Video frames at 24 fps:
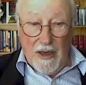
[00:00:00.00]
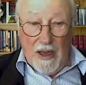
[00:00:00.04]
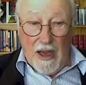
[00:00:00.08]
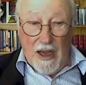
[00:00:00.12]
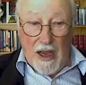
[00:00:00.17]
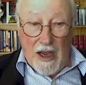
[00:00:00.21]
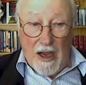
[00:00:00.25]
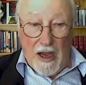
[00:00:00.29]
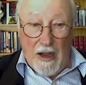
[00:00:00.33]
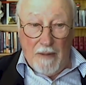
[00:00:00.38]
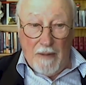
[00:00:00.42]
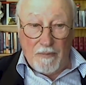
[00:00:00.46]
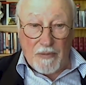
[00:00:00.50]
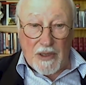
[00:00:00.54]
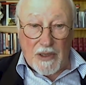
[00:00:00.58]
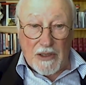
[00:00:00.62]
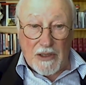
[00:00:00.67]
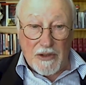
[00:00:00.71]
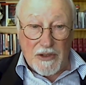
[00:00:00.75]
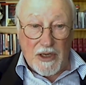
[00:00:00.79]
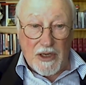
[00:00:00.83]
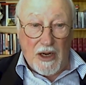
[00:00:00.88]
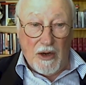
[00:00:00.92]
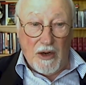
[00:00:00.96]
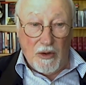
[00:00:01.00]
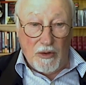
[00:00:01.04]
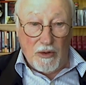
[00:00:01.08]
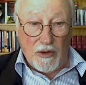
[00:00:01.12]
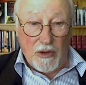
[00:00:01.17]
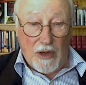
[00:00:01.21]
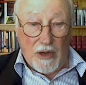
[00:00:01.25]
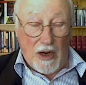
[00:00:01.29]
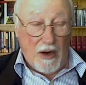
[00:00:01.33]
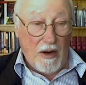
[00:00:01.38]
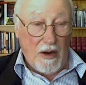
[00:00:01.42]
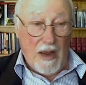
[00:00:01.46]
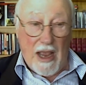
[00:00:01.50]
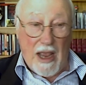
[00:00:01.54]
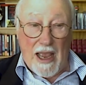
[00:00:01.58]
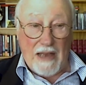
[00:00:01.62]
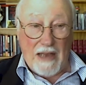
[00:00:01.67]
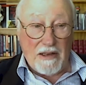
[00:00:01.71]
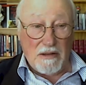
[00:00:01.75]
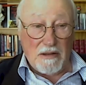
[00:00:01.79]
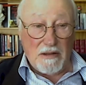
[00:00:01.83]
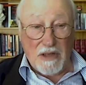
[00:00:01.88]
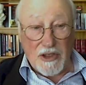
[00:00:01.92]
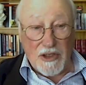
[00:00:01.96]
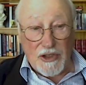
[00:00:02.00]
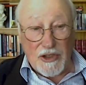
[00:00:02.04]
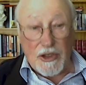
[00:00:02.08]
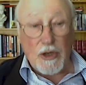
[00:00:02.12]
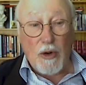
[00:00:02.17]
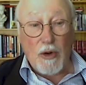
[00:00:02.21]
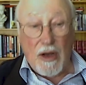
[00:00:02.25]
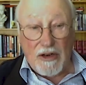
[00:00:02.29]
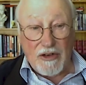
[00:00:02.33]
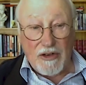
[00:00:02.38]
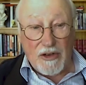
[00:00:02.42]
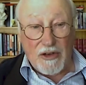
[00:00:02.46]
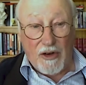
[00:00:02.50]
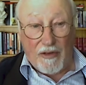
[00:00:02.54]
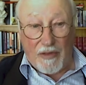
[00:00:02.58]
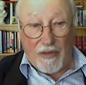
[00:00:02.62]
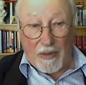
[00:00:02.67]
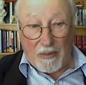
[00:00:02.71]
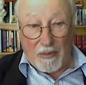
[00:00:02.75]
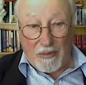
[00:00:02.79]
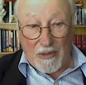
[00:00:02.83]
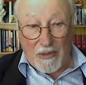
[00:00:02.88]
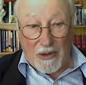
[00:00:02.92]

And there's 200 of them.